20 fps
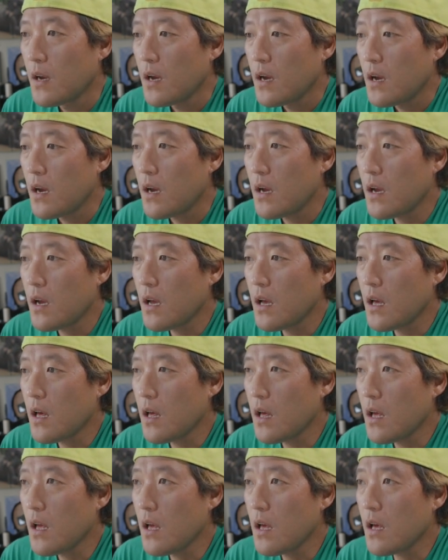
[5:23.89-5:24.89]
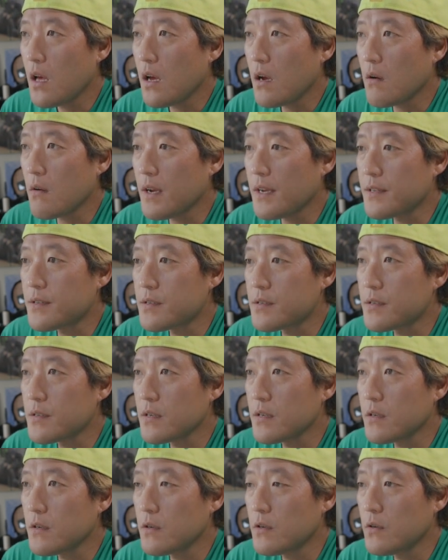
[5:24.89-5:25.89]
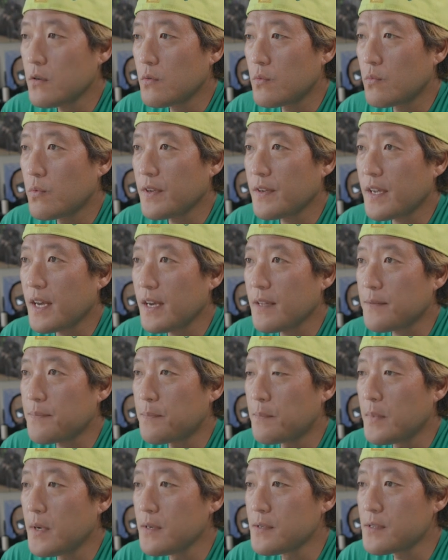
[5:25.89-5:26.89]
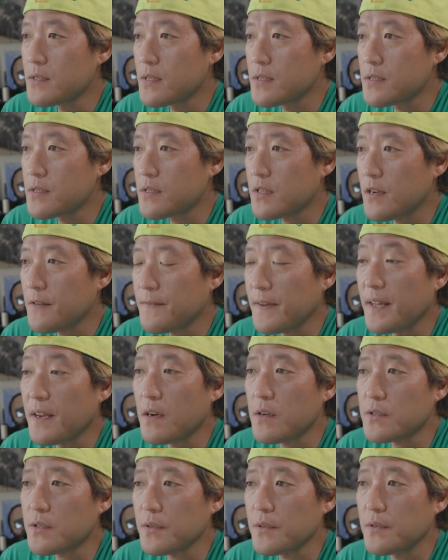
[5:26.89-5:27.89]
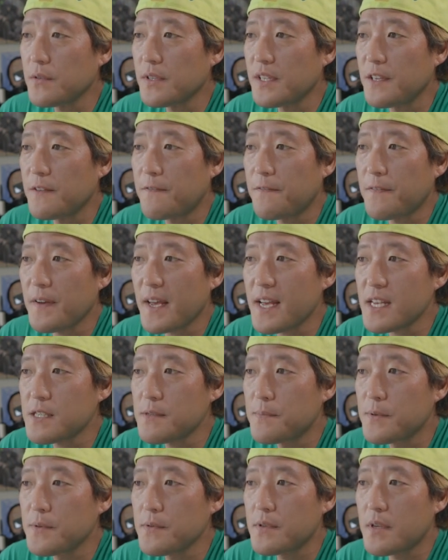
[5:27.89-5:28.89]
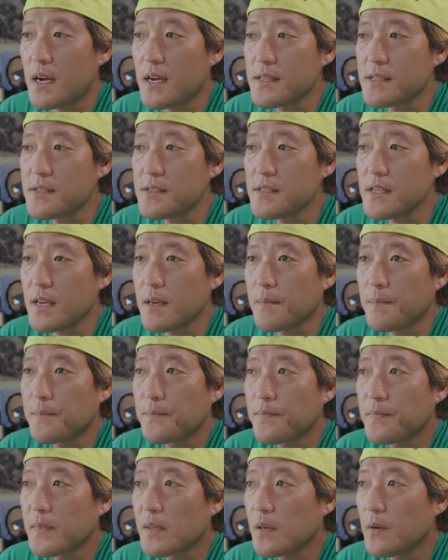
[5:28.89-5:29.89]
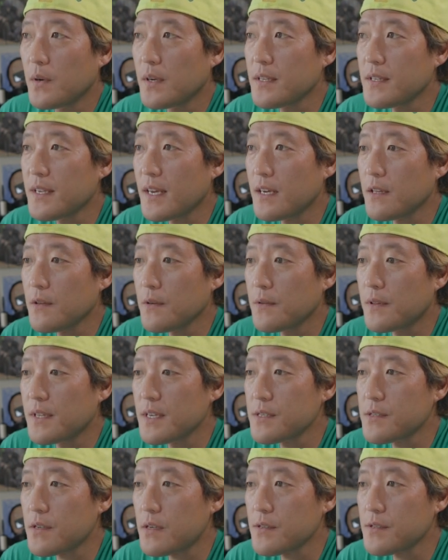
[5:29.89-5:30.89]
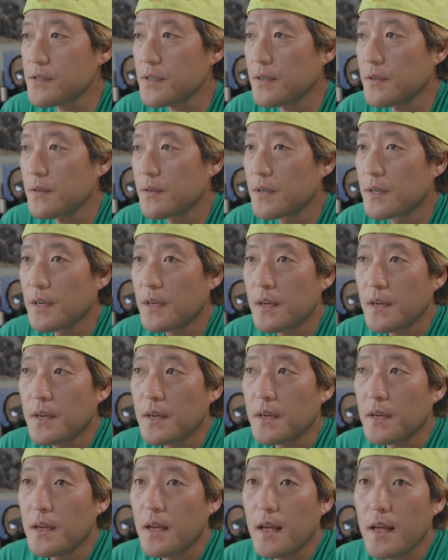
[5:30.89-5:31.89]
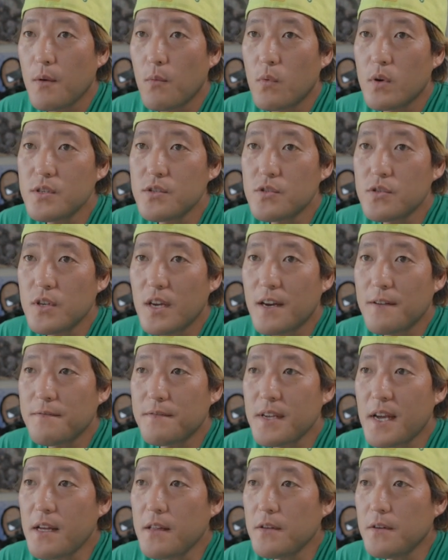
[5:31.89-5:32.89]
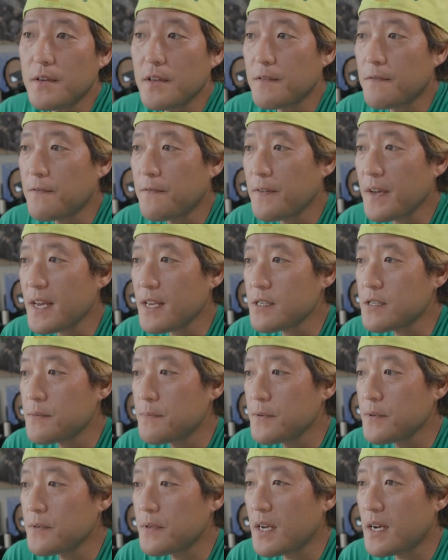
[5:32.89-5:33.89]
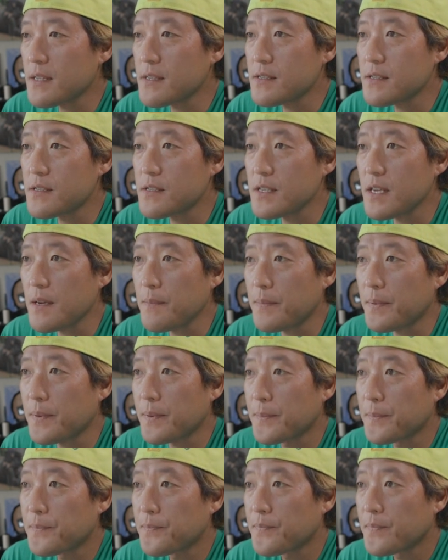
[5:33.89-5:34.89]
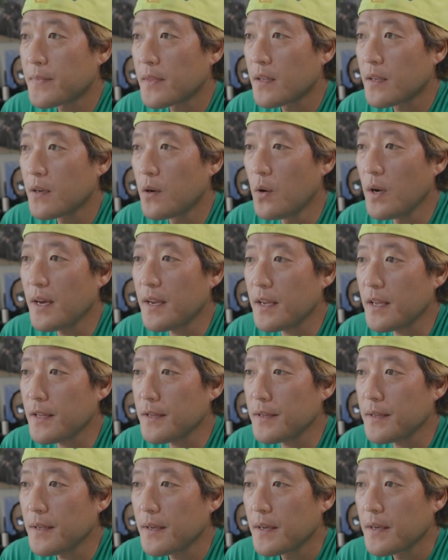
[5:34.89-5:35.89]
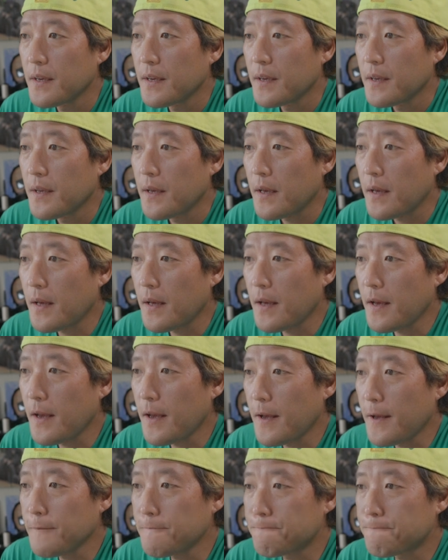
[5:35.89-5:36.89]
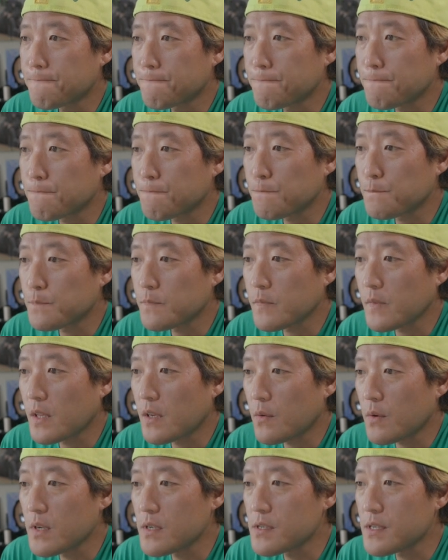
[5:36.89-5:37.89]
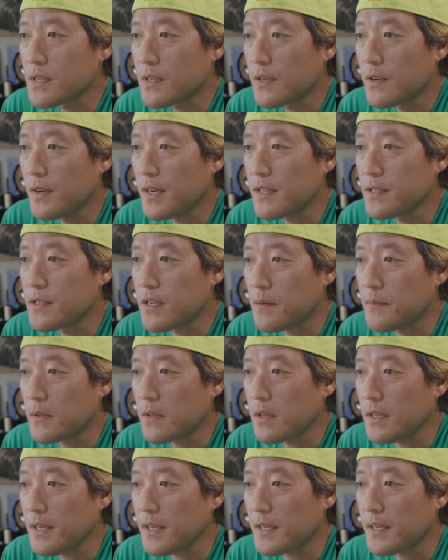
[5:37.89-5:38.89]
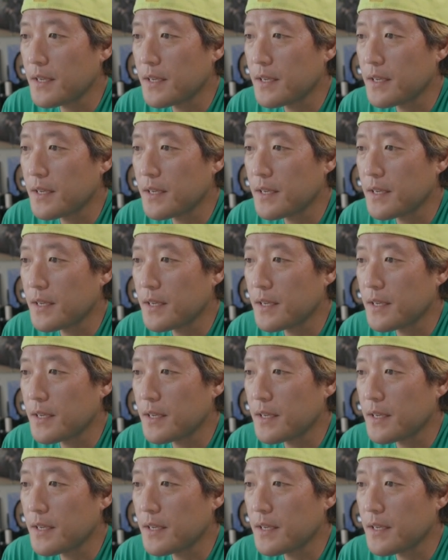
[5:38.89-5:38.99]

Uh, all right, so we've got most of this stuff, and also you'll need fastboot.zip. Go ahead and download this also. And once you have downloaded fastboot.zip, go ahead and, uh, where is it? Go ahead and double click